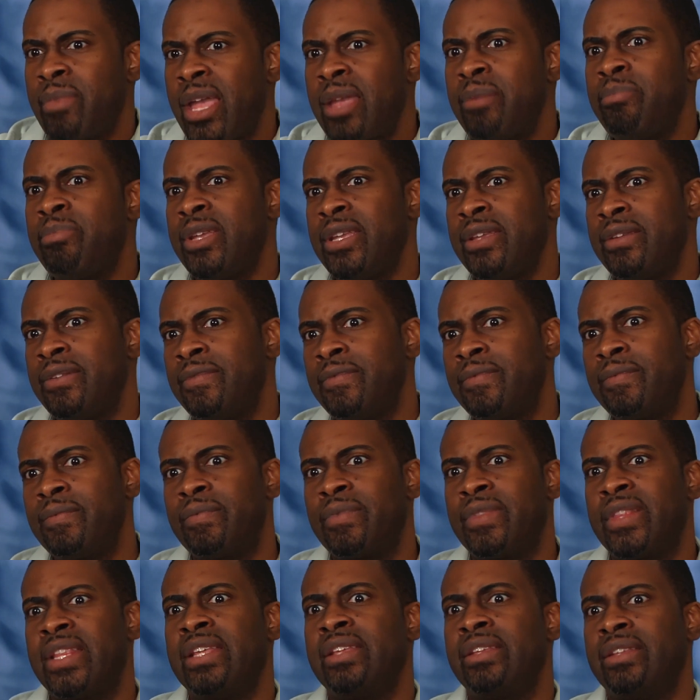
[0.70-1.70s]
may be
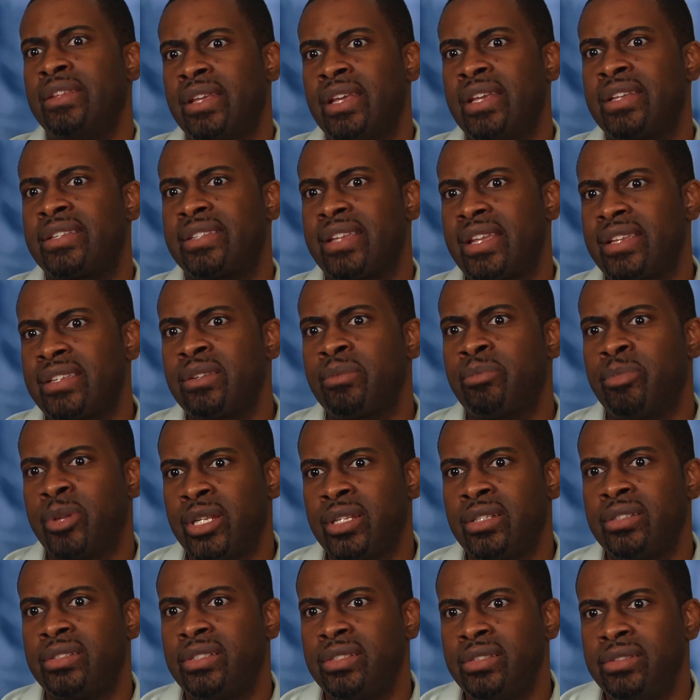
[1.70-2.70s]
the
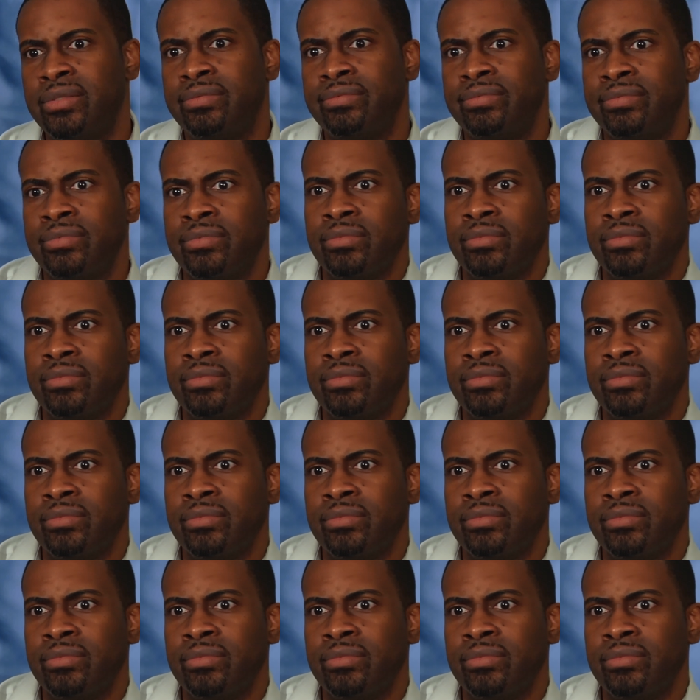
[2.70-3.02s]
accessibility,